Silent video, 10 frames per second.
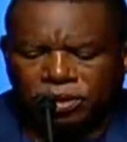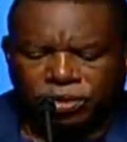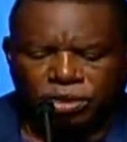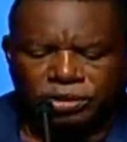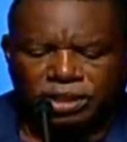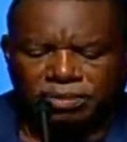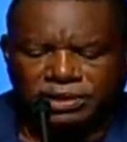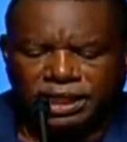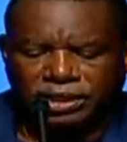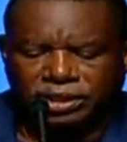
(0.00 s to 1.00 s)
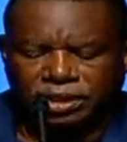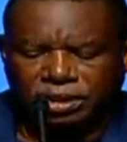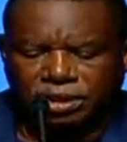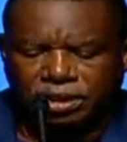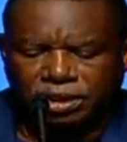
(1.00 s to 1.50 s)
You know
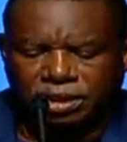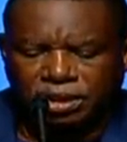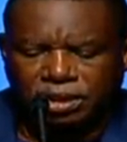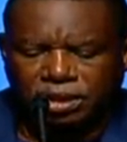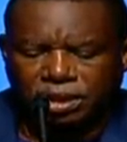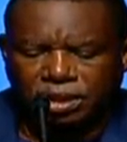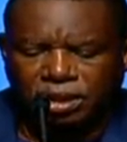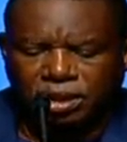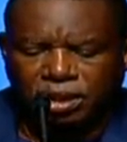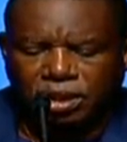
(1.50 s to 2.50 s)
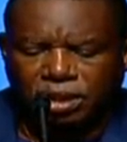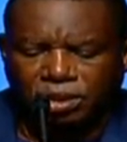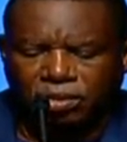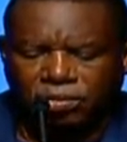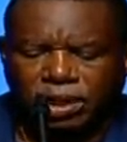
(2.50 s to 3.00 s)
temptation,
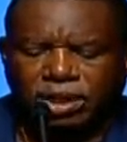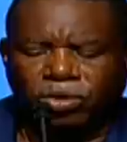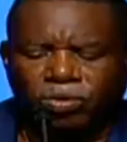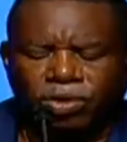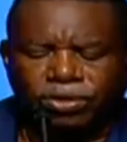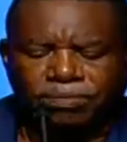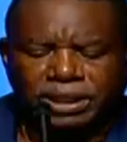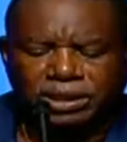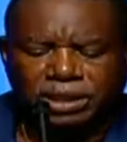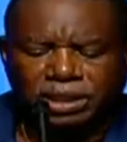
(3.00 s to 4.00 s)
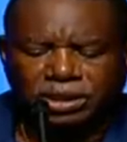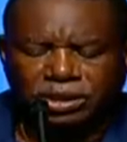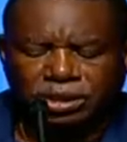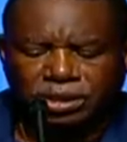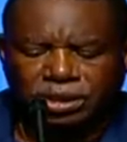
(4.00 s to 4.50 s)
where you want to be
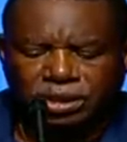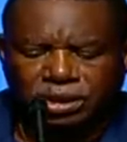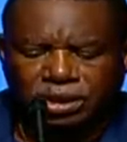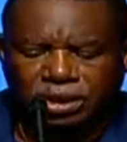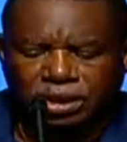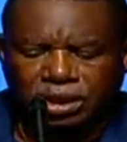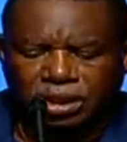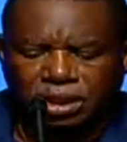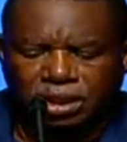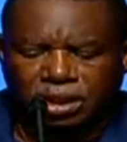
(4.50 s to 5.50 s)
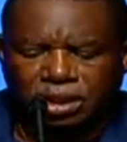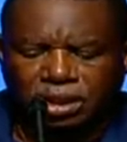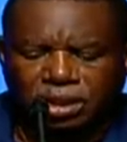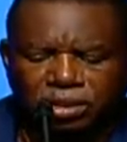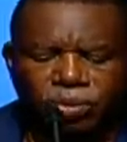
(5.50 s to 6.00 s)
touched,
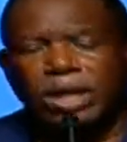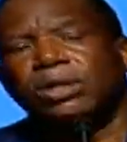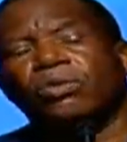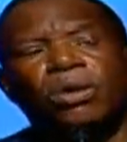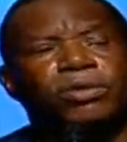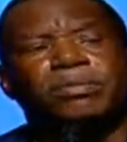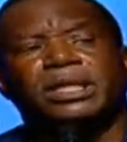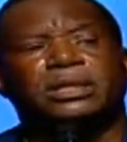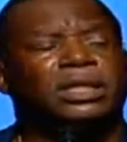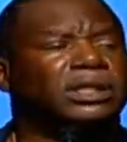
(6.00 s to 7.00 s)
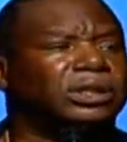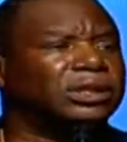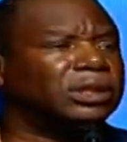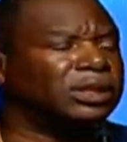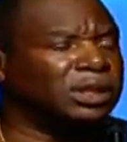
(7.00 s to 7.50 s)
the way you want to be
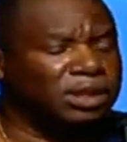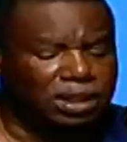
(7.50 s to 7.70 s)
touched.